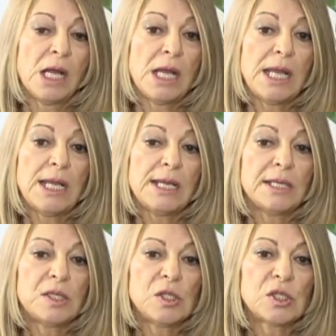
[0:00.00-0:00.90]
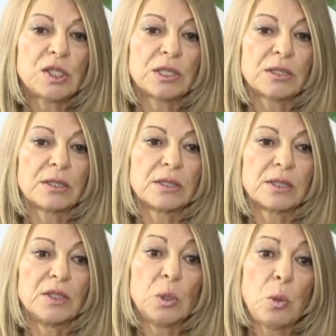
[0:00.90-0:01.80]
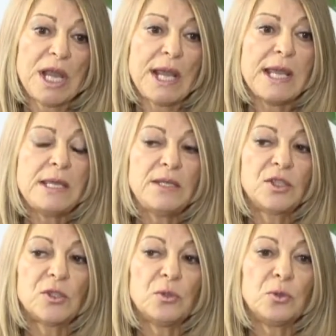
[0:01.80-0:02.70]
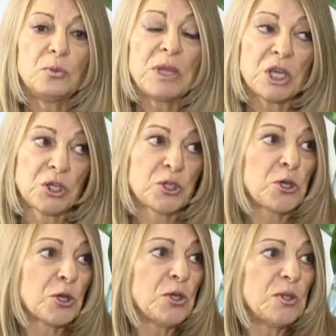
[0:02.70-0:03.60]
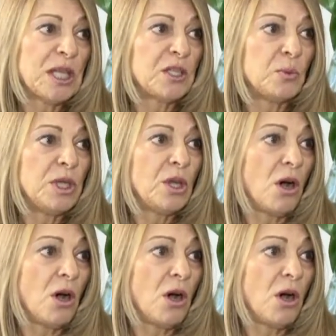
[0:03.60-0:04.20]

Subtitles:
and the way to make sure that we